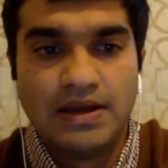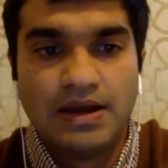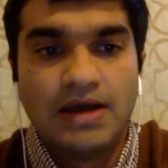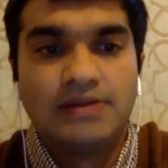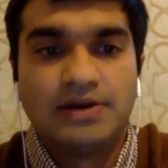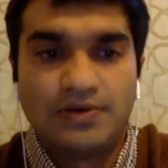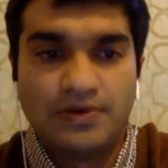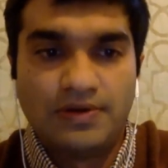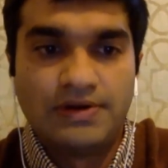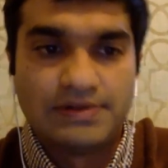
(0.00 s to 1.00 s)
other
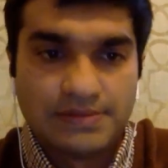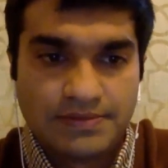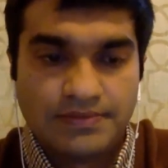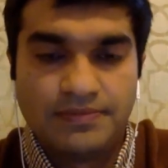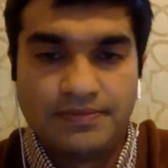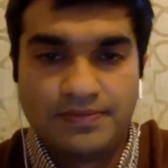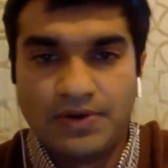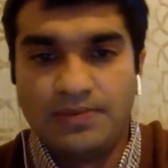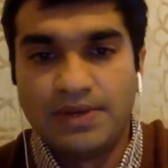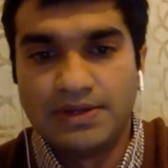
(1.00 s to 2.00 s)
cohorts
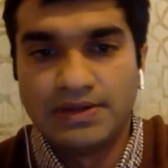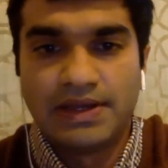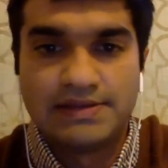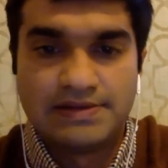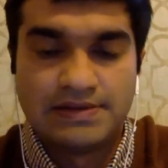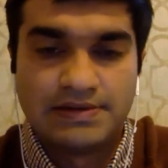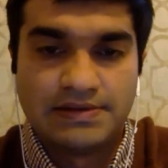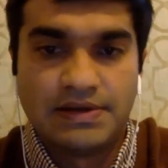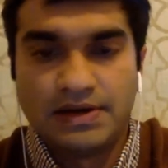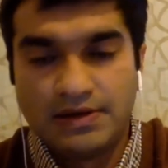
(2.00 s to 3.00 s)
from other cancers
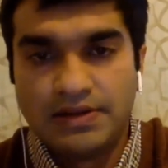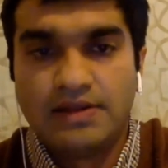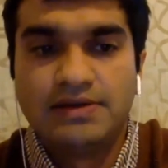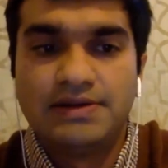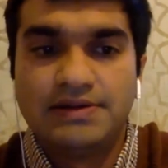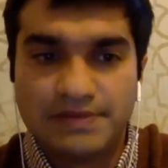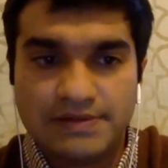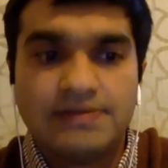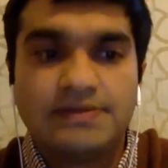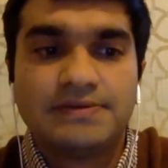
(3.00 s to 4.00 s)
and other
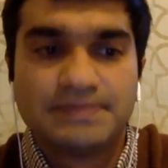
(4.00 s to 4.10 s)
diseases.